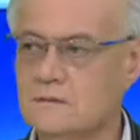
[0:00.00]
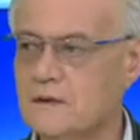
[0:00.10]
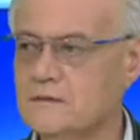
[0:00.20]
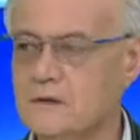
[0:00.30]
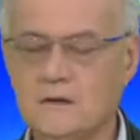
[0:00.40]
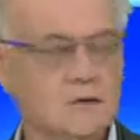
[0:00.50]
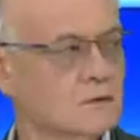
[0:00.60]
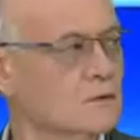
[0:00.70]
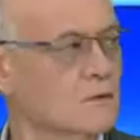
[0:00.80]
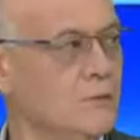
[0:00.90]
let's say,
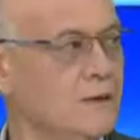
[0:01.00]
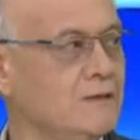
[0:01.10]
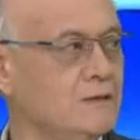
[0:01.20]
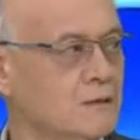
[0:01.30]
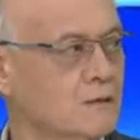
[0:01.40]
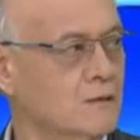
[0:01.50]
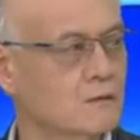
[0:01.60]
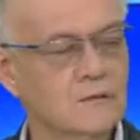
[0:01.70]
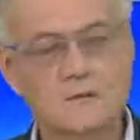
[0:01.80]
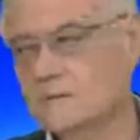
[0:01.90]
committee
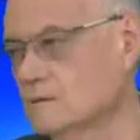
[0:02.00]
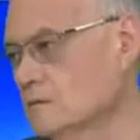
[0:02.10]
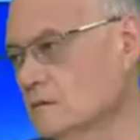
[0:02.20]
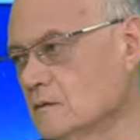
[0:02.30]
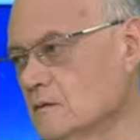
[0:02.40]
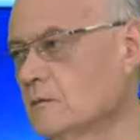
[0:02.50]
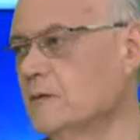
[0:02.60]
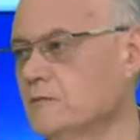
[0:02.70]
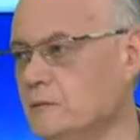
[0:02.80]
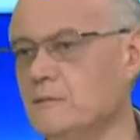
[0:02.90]
or
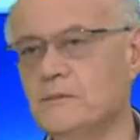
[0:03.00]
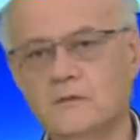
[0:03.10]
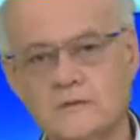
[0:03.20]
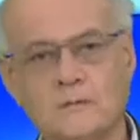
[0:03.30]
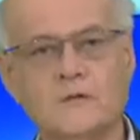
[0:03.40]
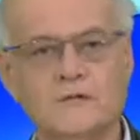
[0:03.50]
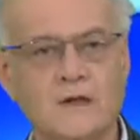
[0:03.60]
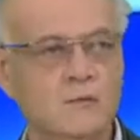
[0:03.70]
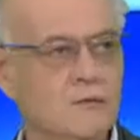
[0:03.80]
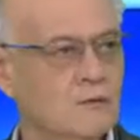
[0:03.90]
group of people, some of
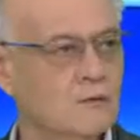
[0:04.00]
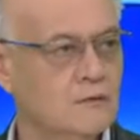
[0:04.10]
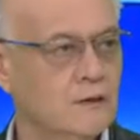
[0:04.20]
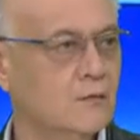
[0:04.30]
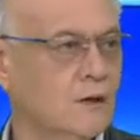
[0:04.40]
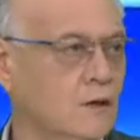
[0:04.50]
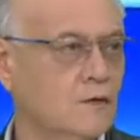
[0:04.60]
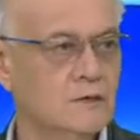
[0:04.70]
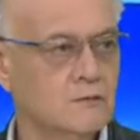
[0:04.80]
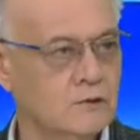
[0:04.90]
them we know very
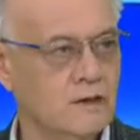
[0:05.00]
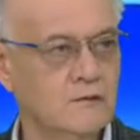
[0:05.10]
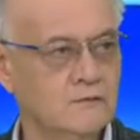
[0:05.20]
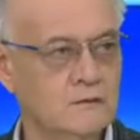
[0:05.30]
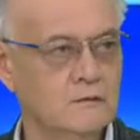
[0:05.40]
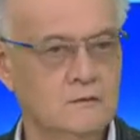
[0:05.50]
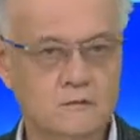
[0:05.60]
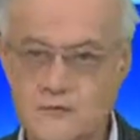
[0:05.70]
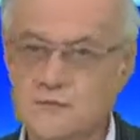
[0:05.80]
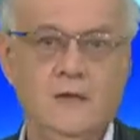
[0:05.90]
well and we have a
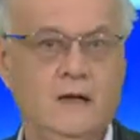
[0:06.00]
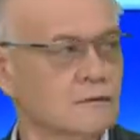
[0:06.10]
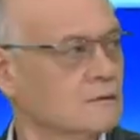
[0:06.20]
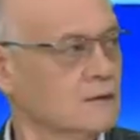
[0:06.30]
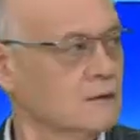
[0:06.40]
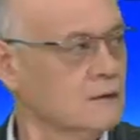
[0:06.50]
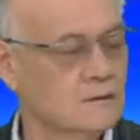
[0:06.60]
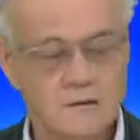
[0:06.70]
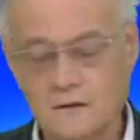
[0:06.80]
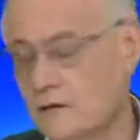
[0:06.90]

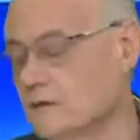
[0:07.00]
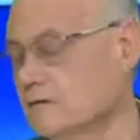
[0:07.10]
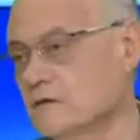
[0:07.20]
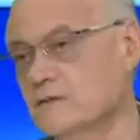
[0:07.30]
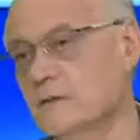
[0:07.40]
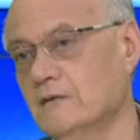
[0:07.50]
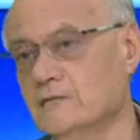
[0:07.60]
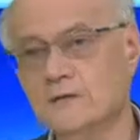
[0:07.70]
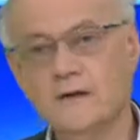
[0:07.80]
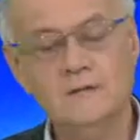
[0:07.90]
lot of respect
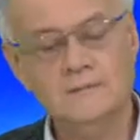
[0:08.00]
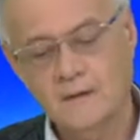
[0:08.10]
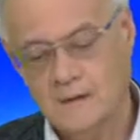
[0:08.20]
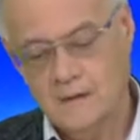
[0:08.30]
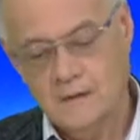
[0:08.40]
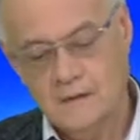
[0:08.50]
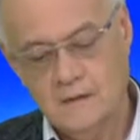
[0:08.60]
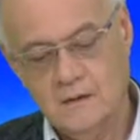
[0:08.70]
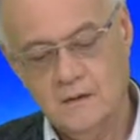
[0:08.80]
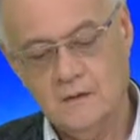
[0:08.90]
for them.
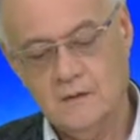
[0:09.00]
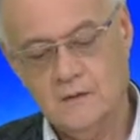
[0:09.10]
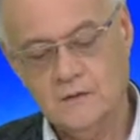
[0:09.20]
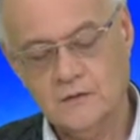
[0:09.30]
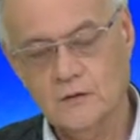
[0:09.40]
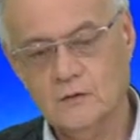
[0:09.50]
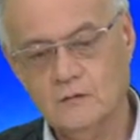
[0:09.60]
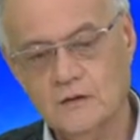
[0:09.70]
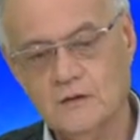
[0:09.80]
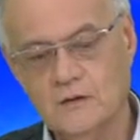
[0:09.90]

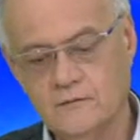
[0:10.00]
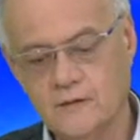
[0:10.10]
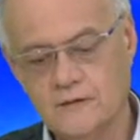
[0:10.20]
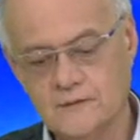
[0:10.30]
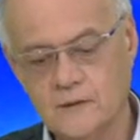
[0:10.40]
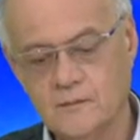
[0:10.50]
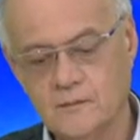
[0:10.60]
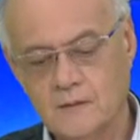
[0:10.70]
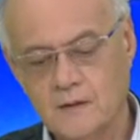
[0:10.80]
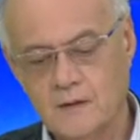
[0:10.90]
So it gives us
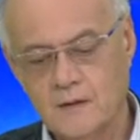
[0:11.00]
some,